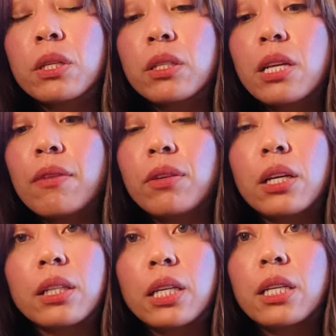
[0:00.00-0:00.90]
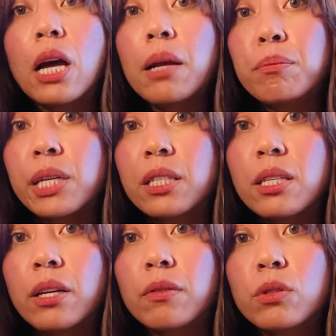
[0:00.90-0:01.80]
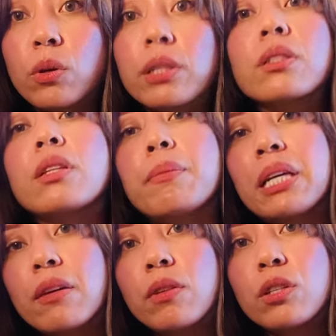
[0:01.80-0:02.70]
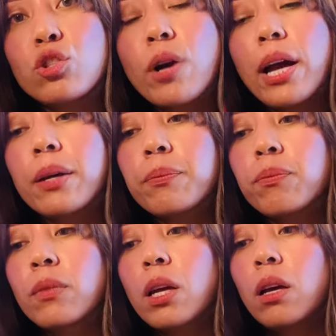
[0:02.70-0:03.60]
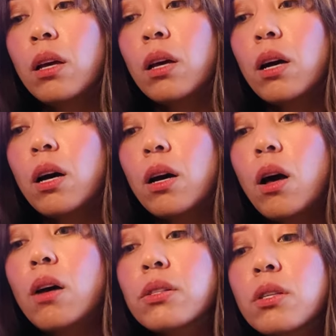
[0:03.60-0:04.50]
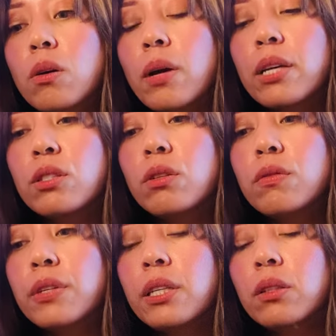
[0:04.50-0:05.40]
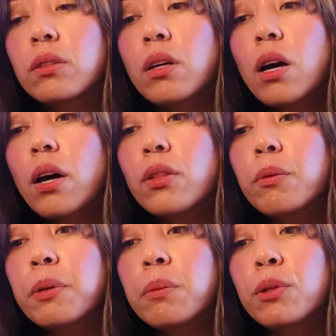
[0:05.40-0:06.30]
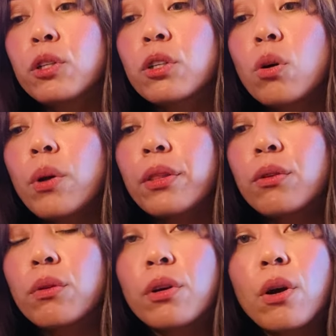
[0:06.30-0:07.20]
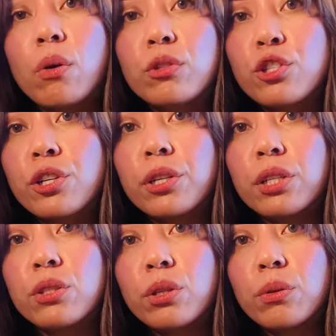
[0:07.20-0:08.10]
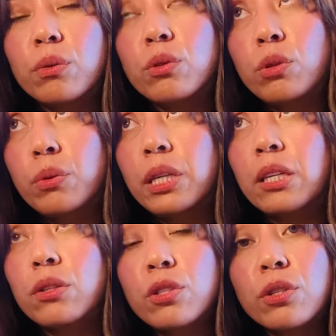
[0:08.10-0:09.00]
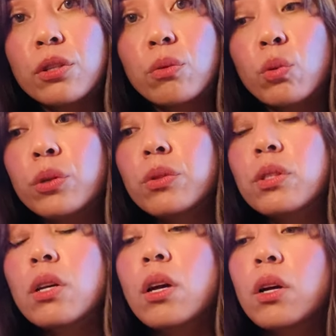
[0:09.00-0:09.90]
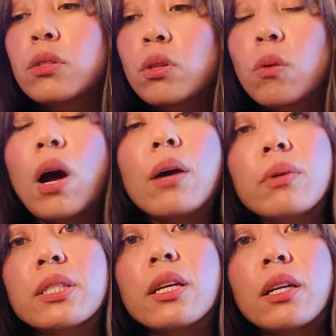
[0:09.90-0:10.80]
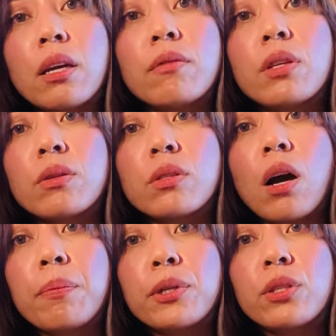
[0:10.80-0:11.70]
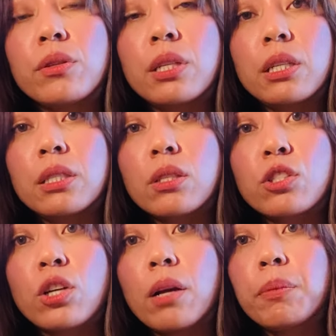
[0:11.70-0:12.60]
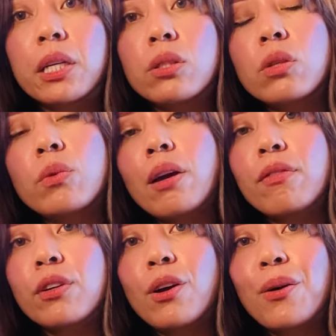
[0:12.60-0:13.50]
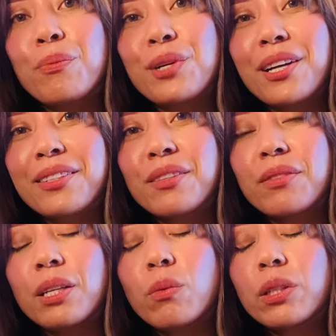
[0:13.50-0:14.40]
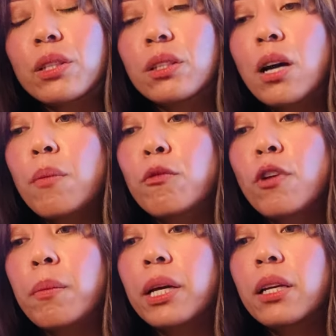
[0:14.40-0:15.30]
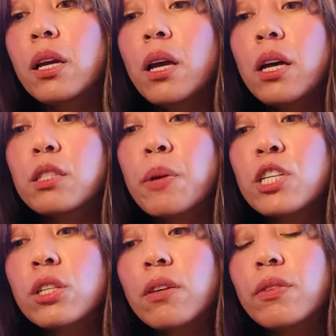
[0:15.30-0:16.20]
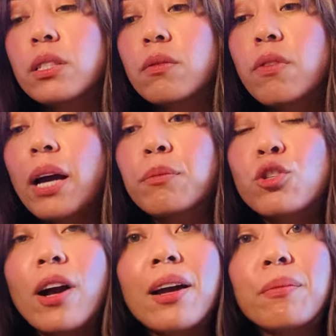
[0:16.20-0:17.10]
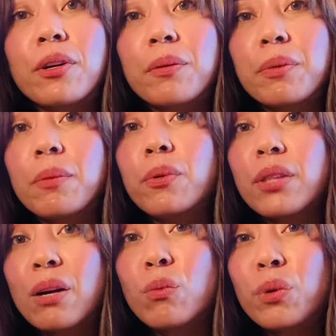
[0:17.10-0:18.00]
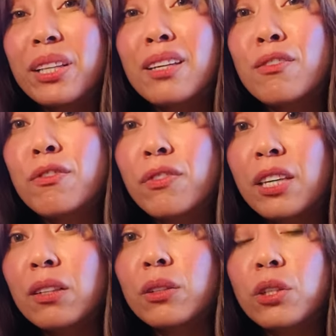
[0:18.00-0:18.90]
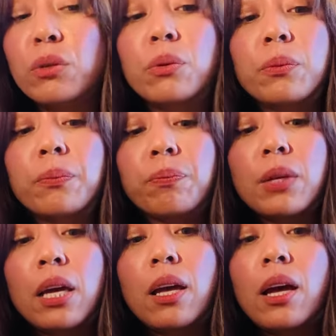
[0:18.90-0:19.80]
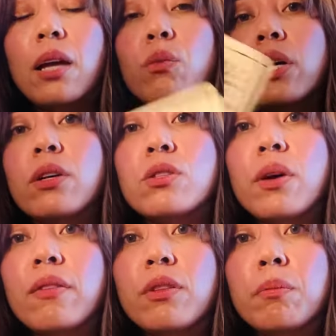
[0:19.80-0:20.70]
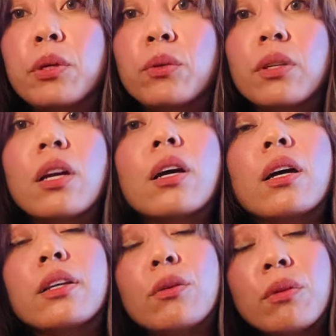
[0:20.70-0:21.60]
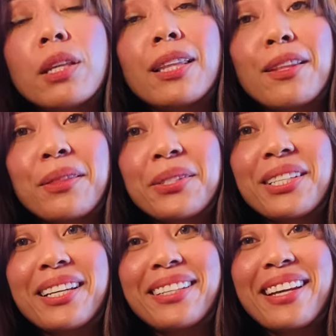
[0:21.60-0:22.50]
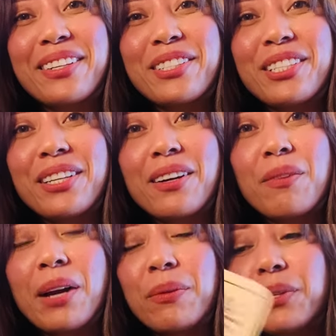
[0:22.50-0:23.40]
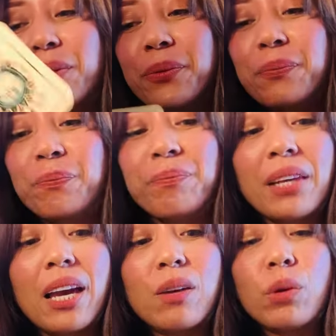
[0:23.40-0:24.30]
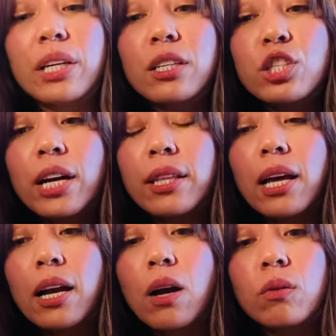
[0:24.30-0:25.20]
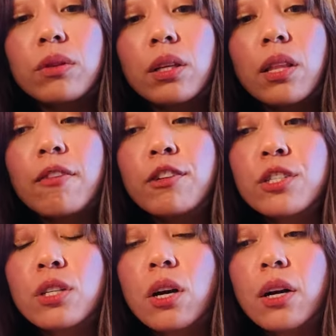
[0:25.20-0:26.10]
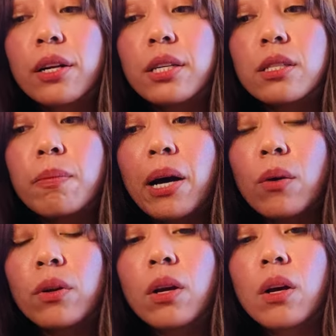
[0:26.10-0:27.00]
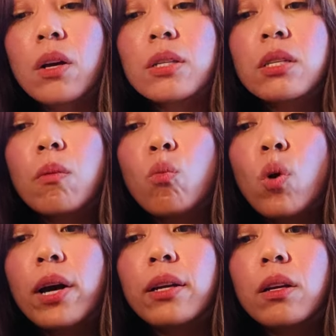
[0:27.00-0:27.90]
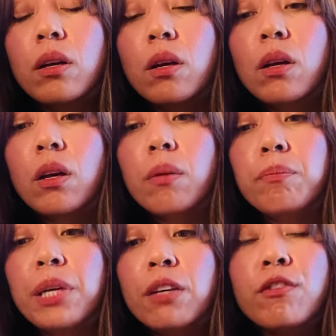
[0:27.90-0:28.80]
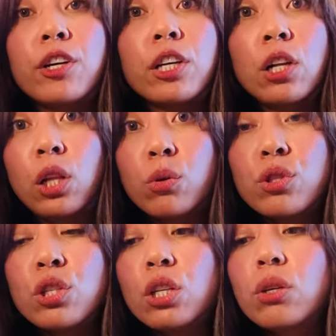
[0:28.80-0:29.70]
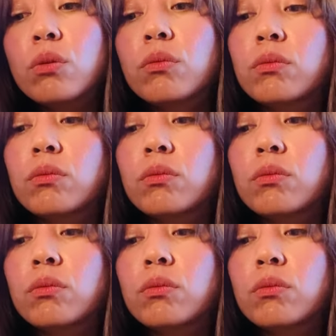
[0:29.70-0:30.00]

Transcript: could definitely not be a Ten of Swords. Let me give it a try. Also, as you've healed, other people are going through their own journey too to heal certain wounds. So I would say give those opportunities a shot, because you never know productively what could come from it, especially if it's a vibe tribe or people that really feel you. And we also have the moon. You think that there's hidden energy around you. And we're going to check that out. The Lover's card is about someone being very close to you.